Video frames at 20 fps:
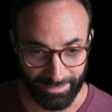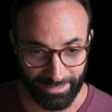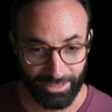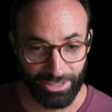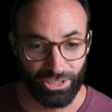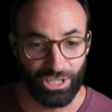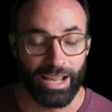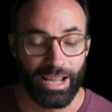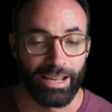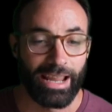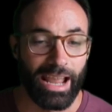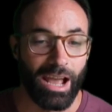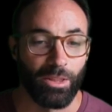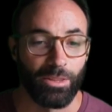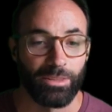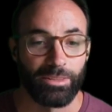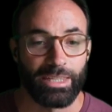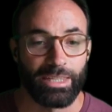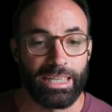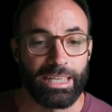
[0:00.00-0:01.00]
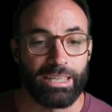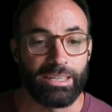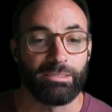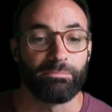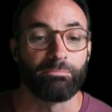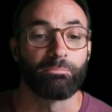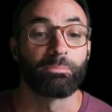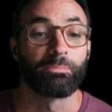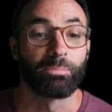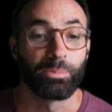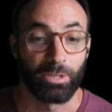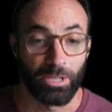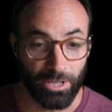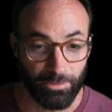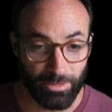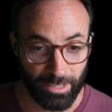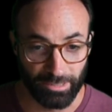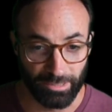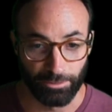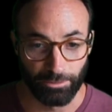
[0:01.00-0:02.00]
check out the
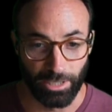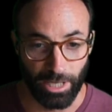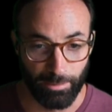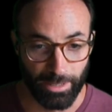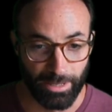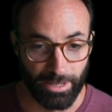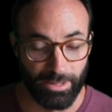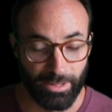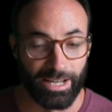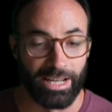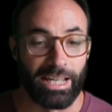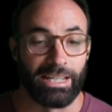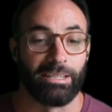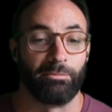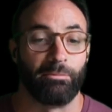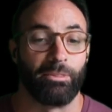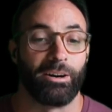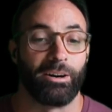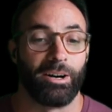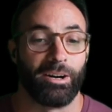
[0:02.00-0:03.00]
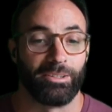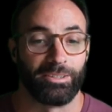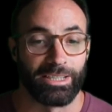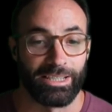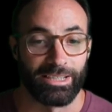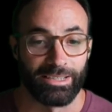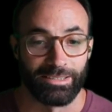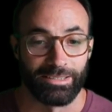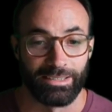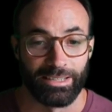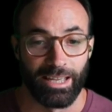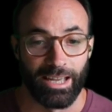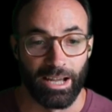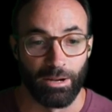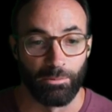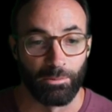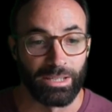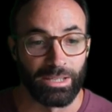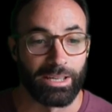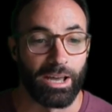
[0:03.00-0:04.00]
previous webinar that I did with Holly.
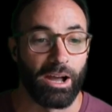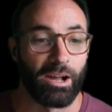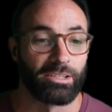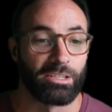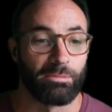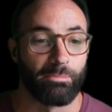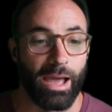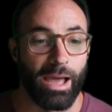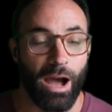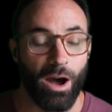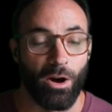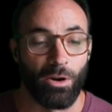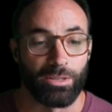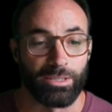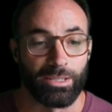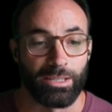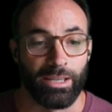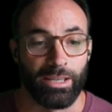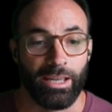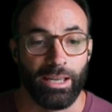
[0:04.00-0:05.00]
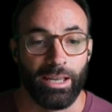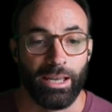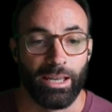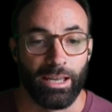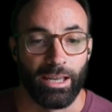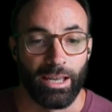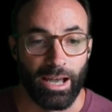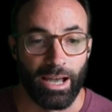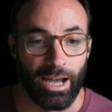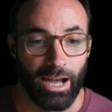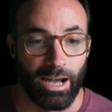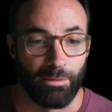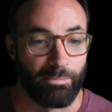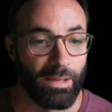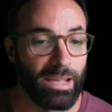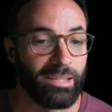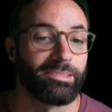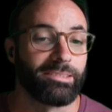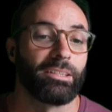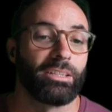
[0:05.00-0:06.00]
We talked about
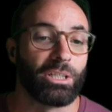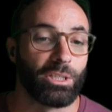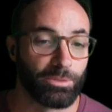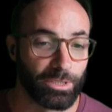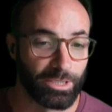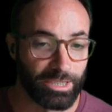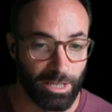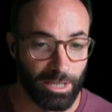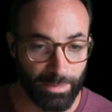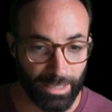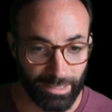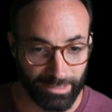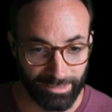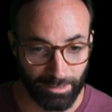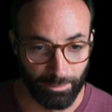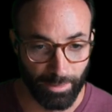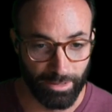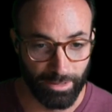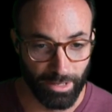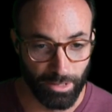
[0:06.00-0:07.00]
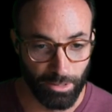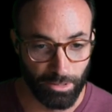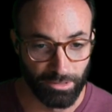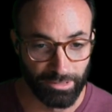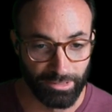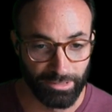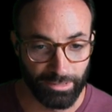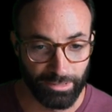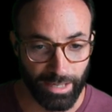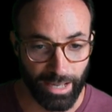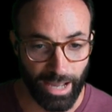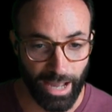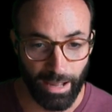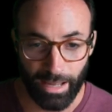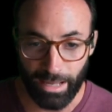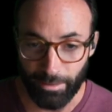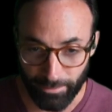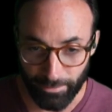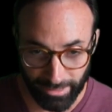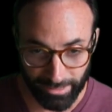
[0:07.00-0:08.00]
basically overcoming some of those
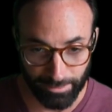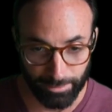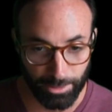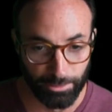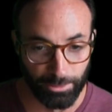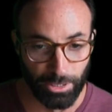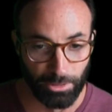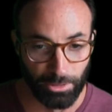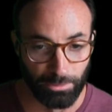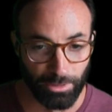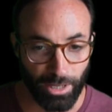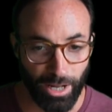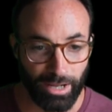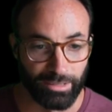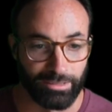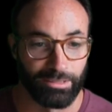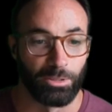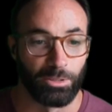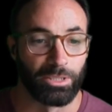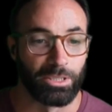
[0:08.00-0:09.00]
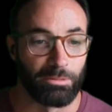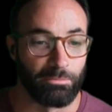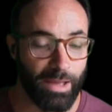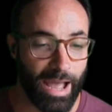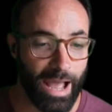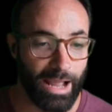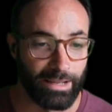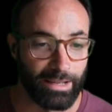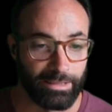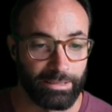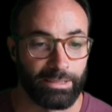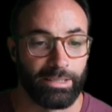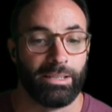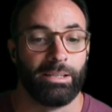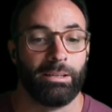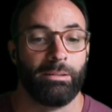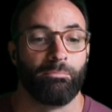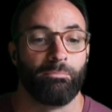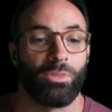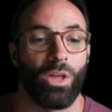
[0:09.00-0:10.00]
invisible roadblocks holding back
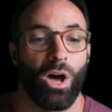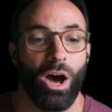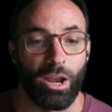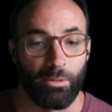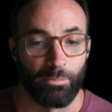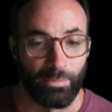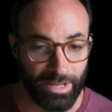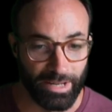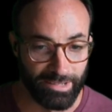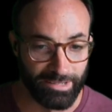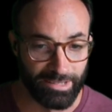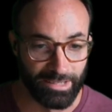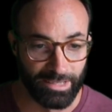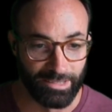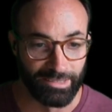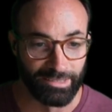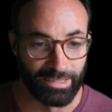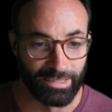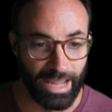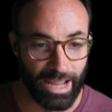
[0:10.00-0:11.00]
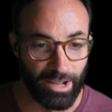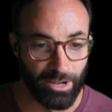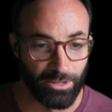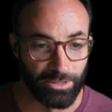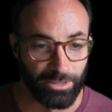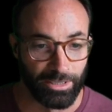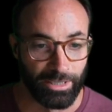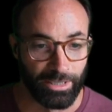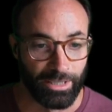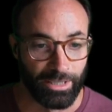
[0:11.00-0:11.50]
automation at scale.